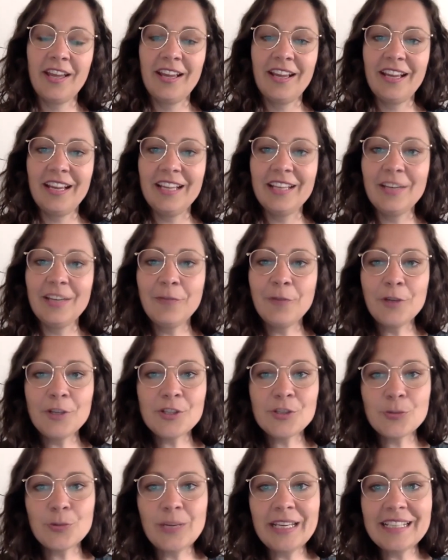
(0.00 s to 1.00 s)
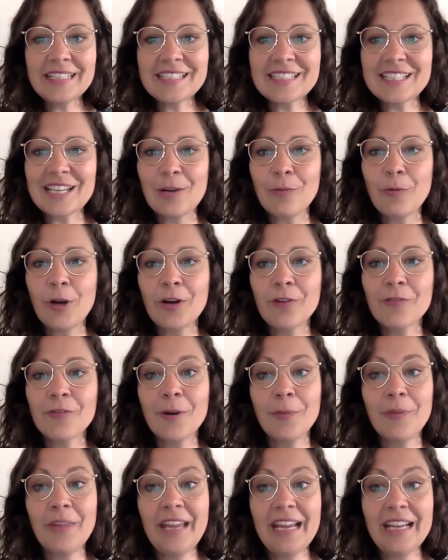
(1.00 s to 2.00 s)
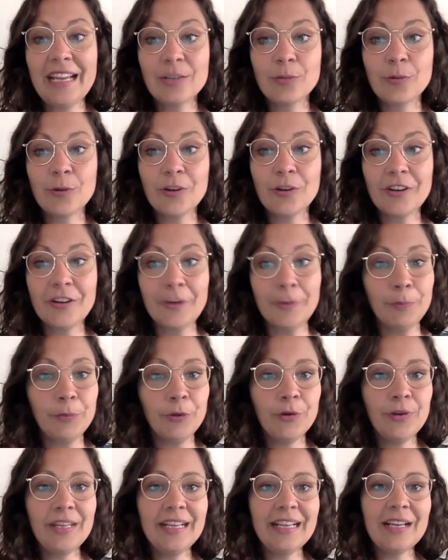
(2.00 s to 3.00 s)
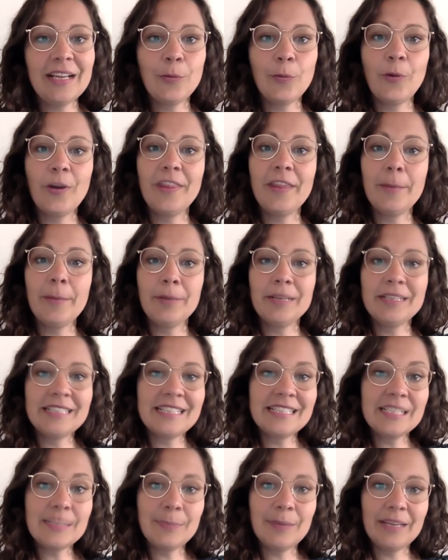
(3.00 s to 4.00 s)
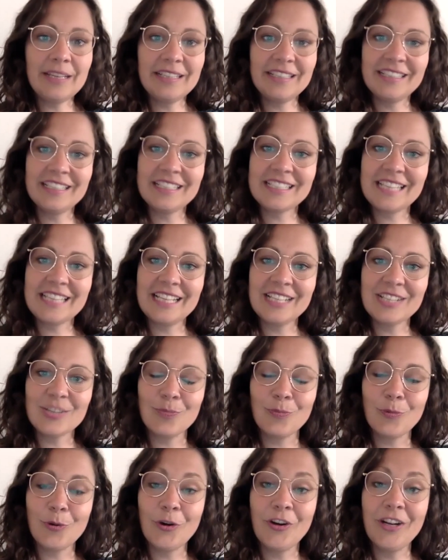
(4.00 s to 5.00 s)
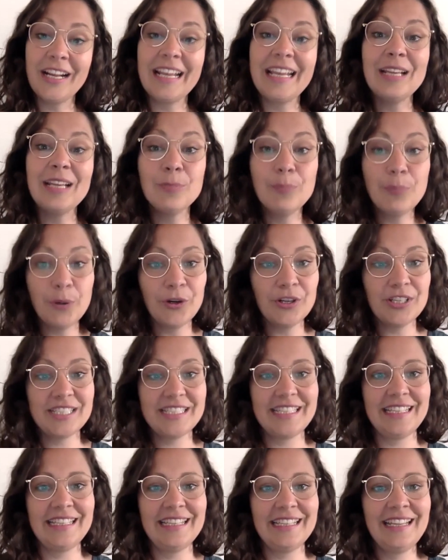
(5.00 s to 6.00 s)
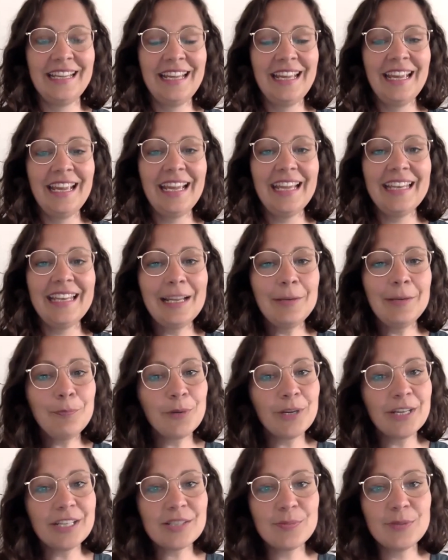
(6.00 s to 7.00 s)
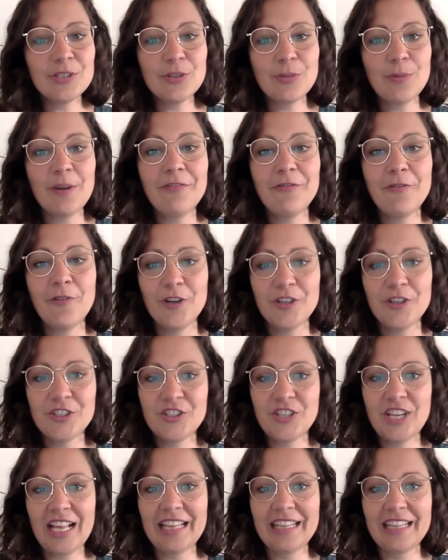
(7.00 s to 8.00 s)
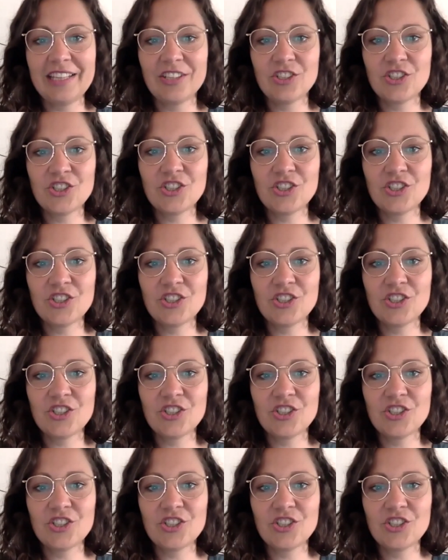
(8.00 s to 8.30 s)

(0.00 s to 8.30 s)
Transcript: In the first weeks, they work from the headquarters in Munich, where they participate in the sales onboarding in person. And that brings me to my first challenge.